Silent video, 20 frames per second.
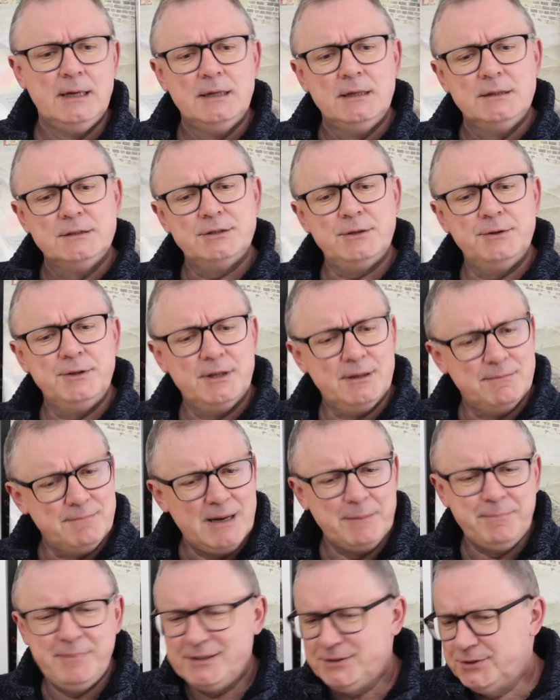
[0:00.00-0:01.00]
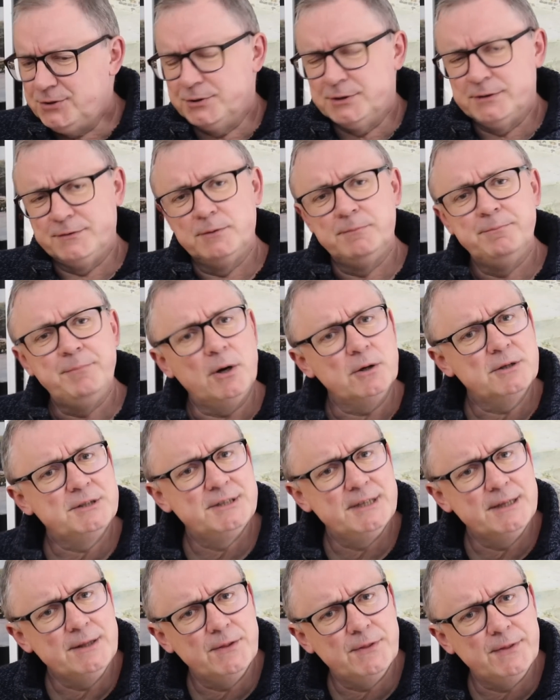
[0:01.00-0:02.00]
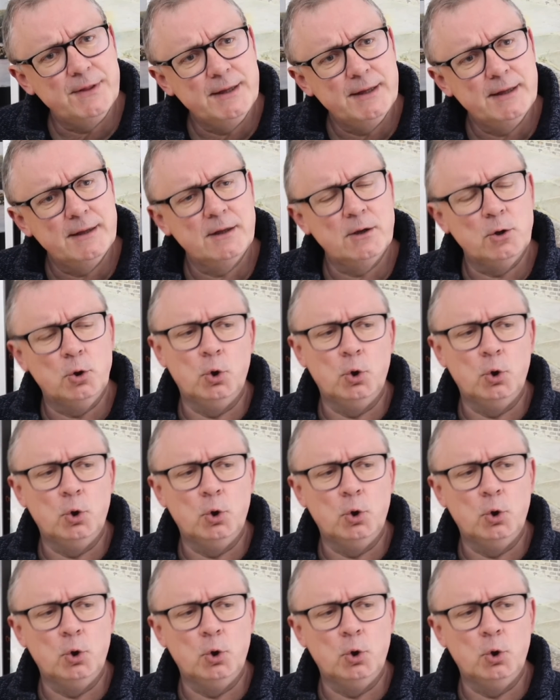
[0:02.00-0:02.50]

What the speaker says: So it might be a sort of unboxing thing,